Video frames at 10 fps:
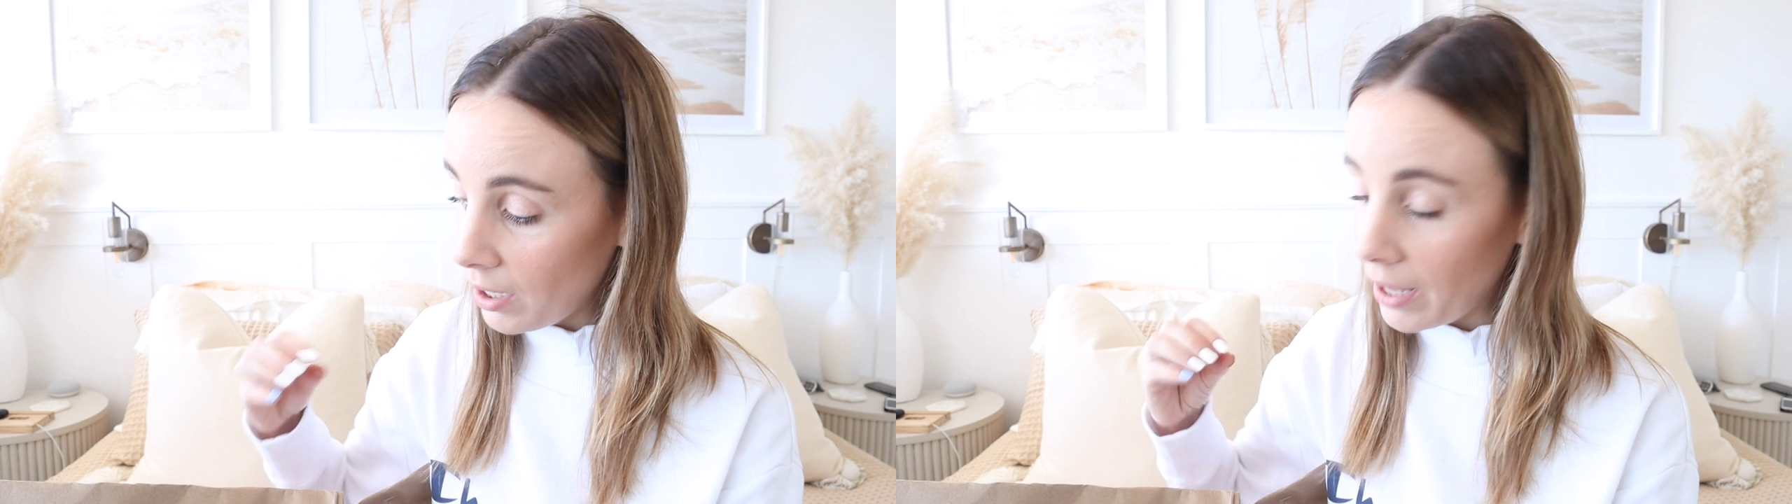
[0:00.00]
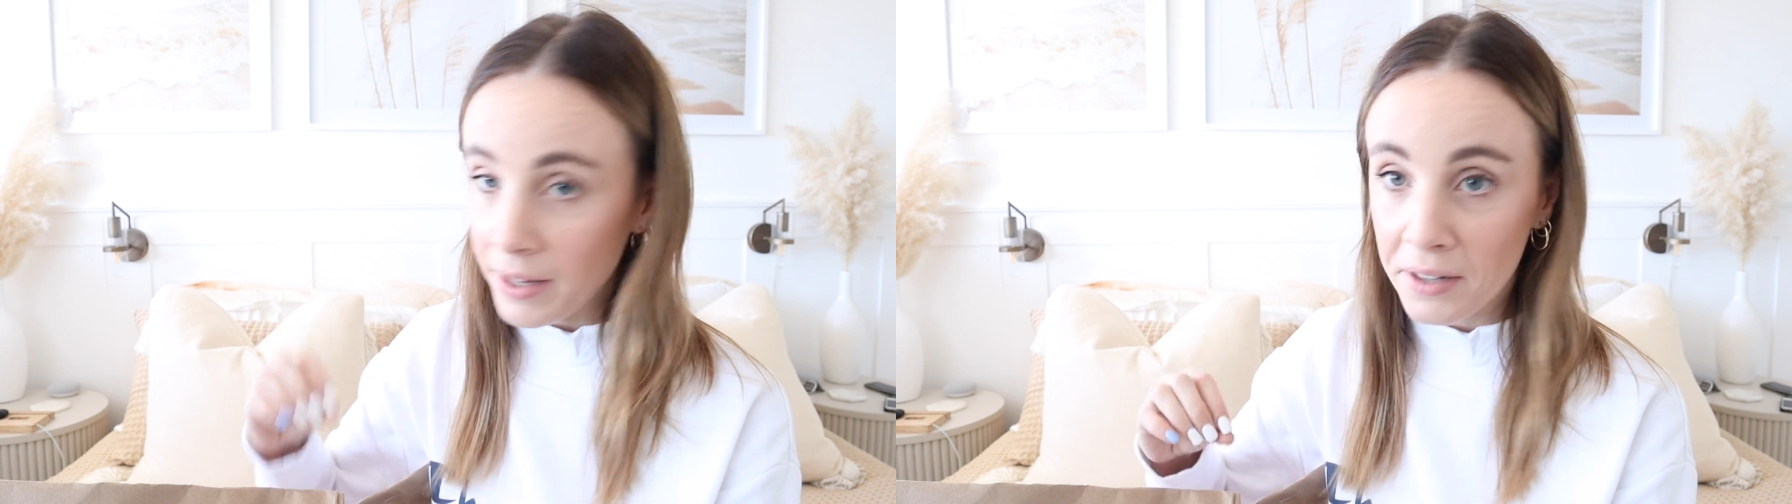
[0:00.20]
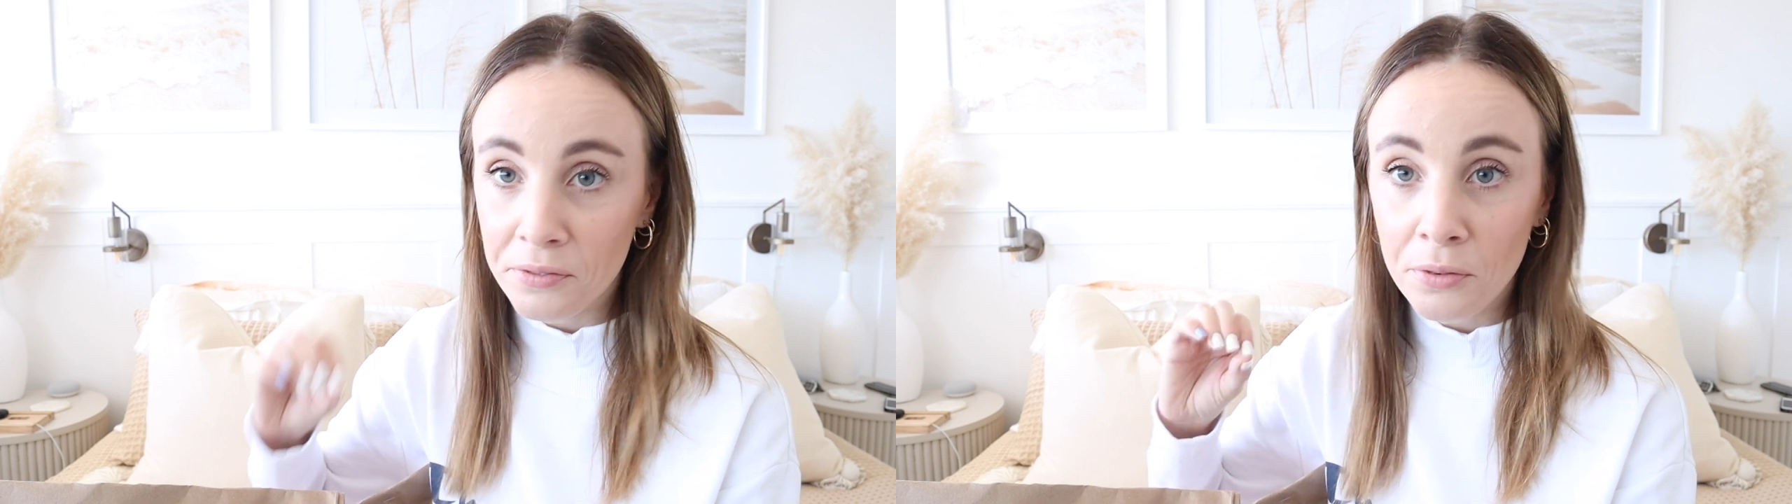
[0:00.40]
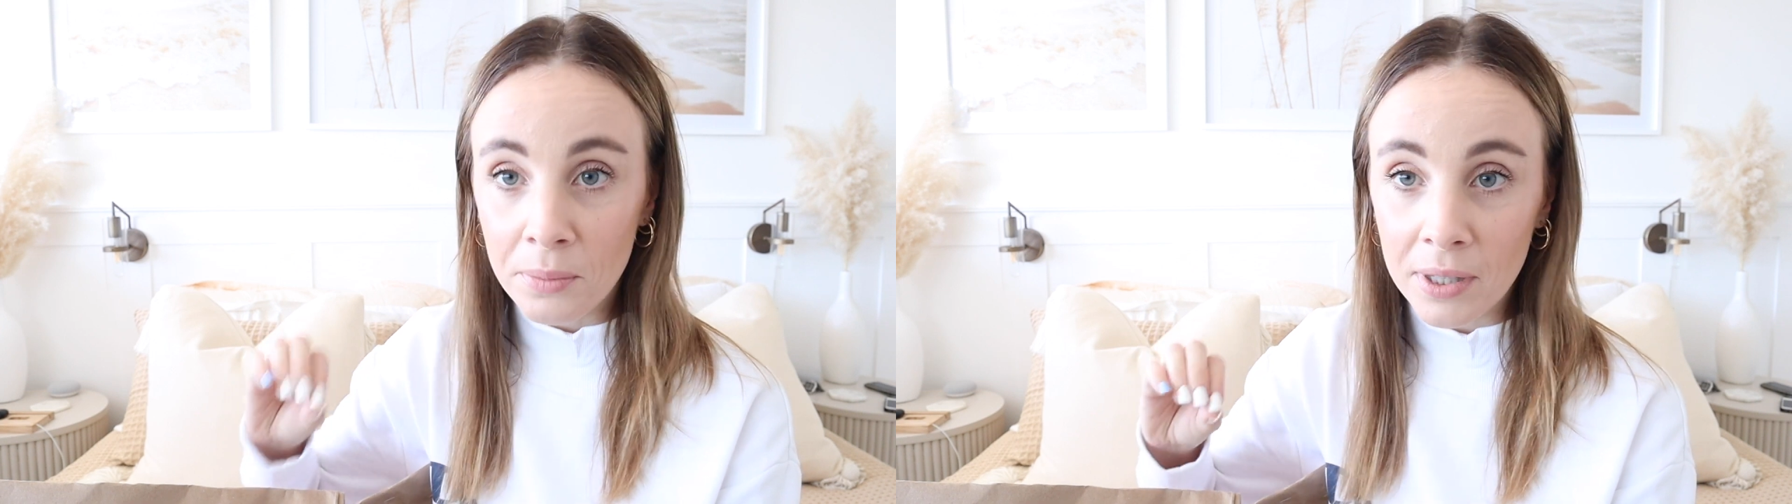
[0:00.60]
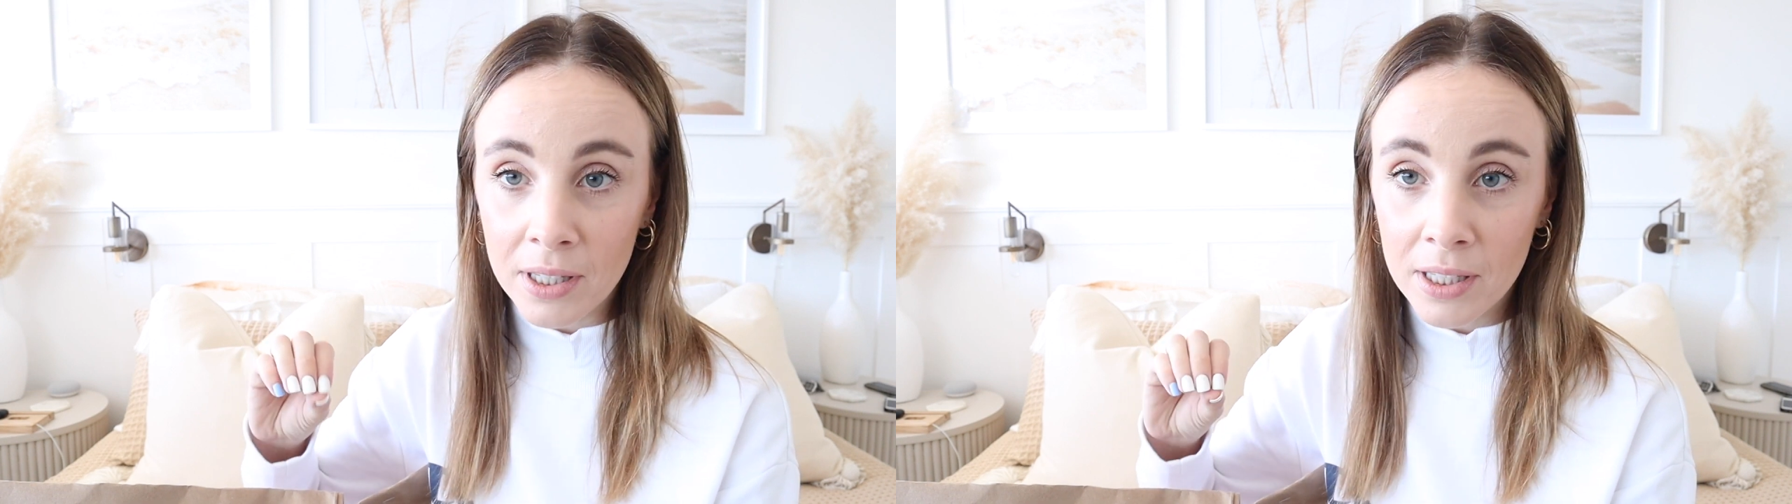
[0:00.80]
and that for
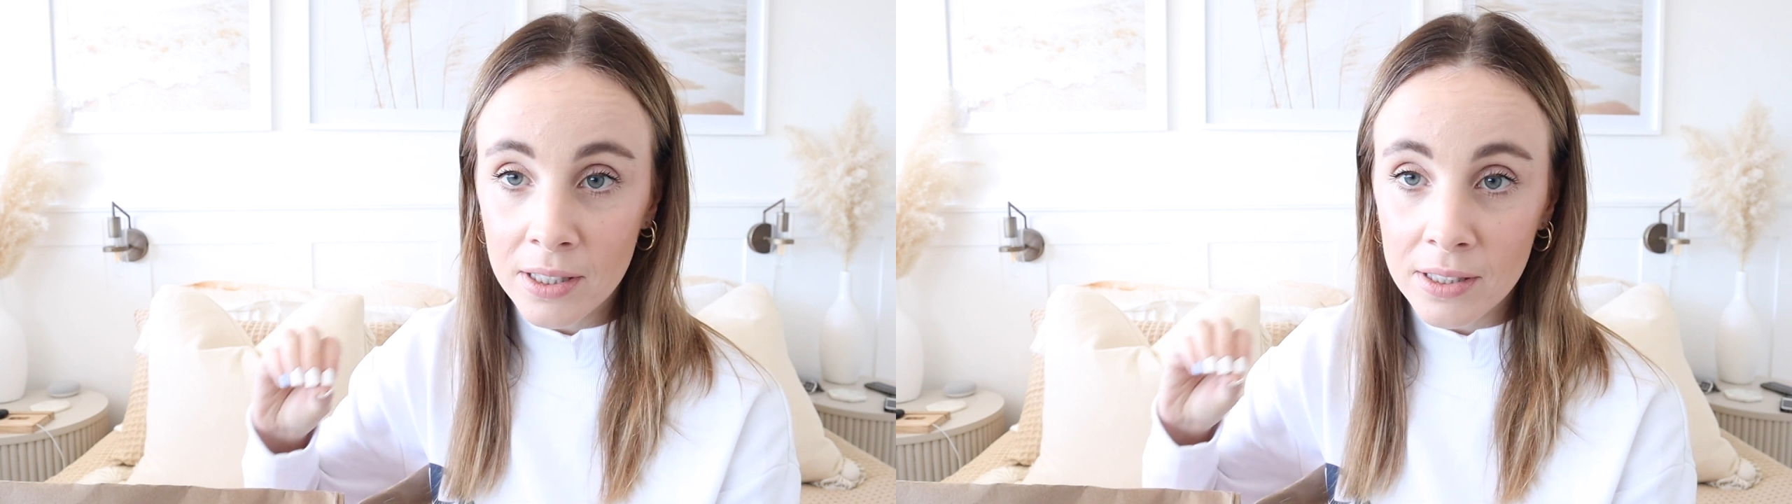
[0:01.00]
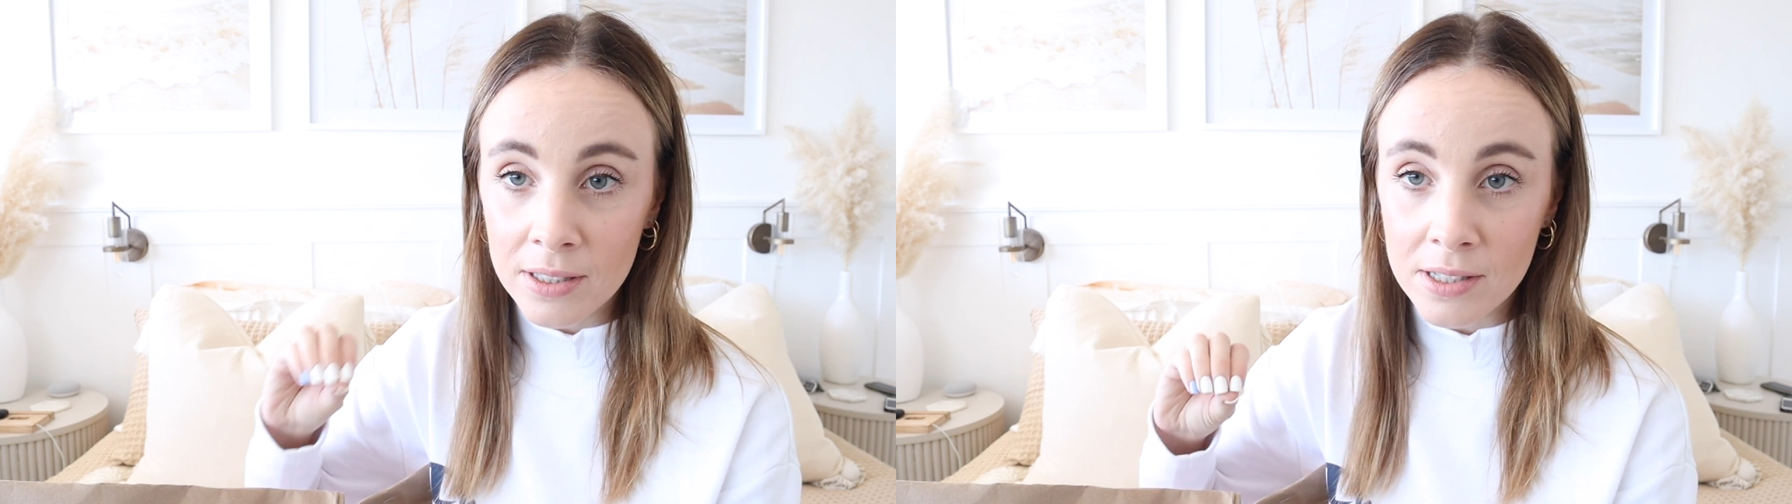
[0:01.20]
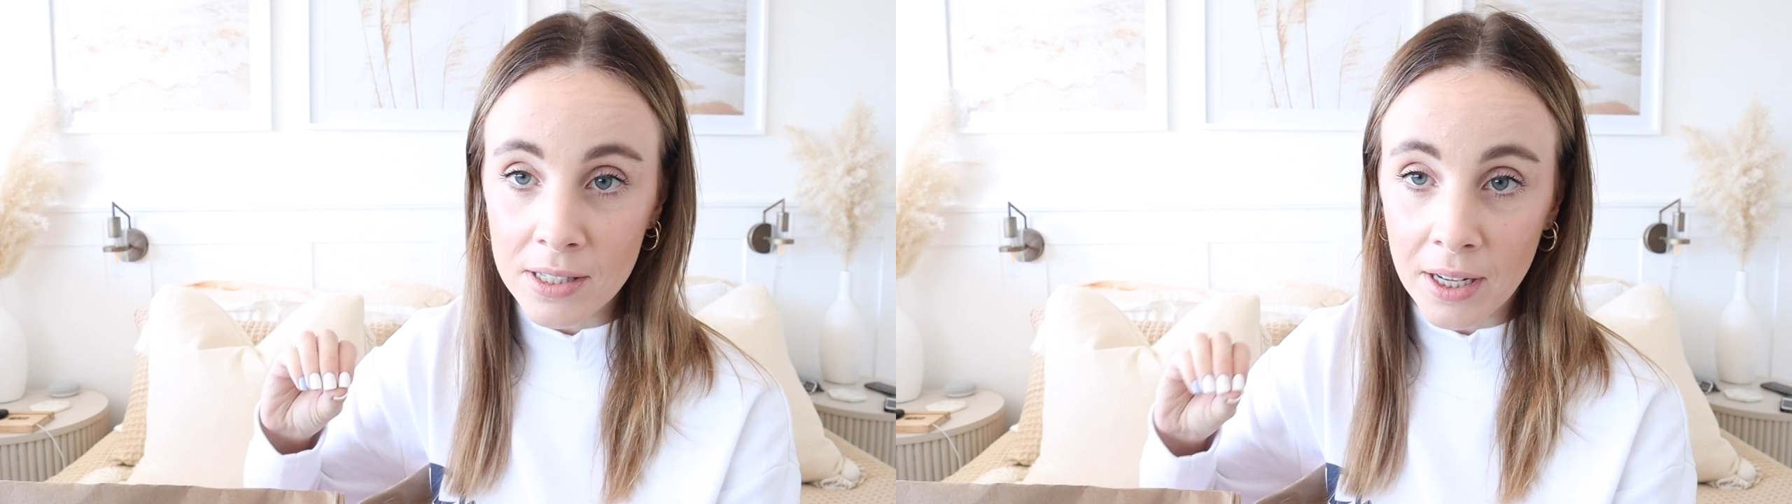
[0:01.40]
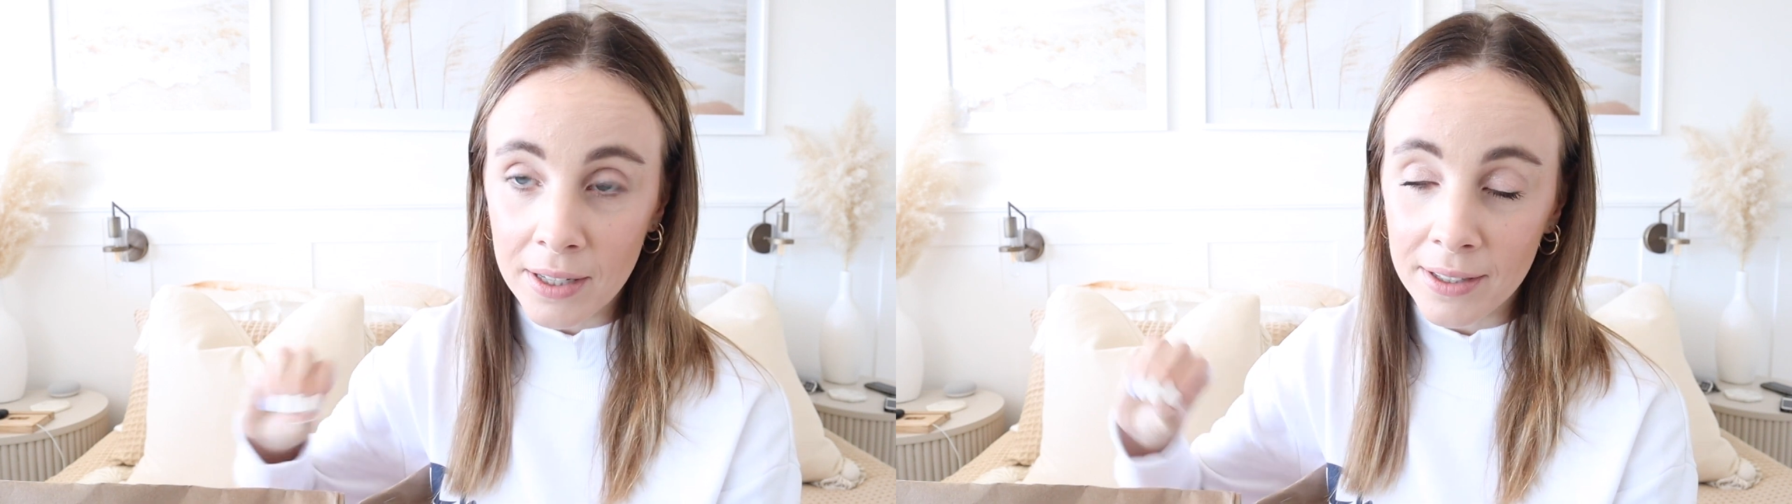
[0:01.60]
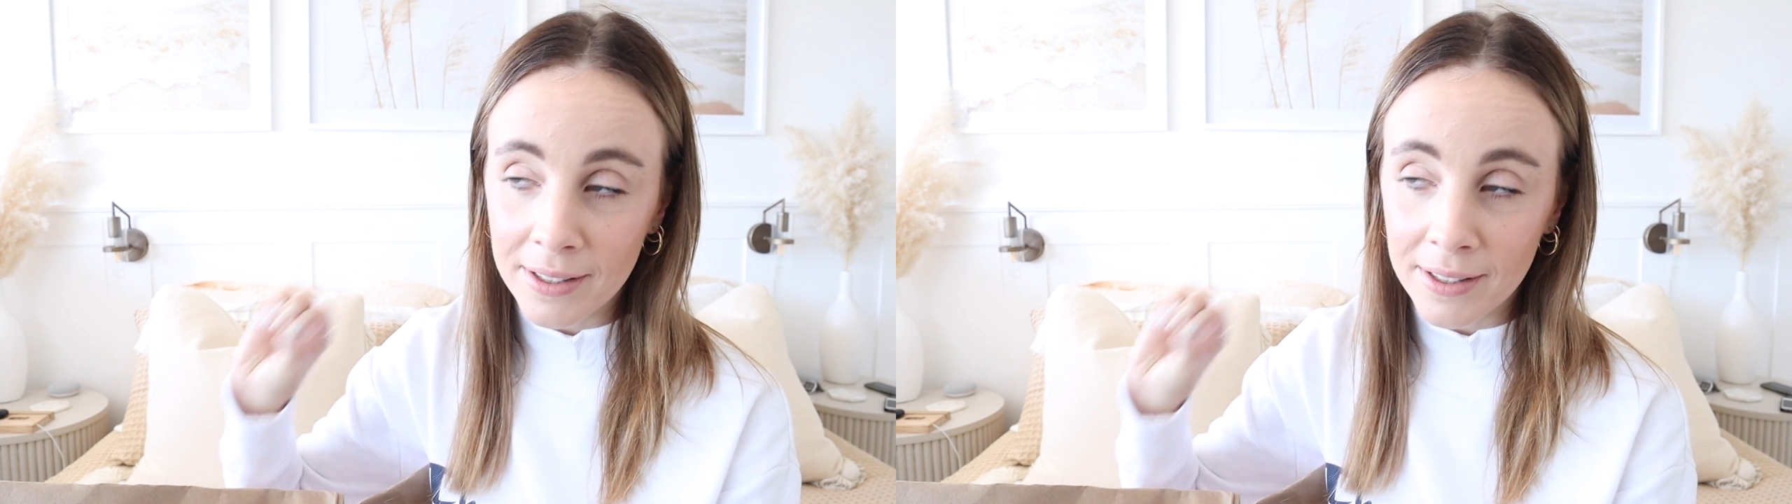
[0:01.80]
me is like,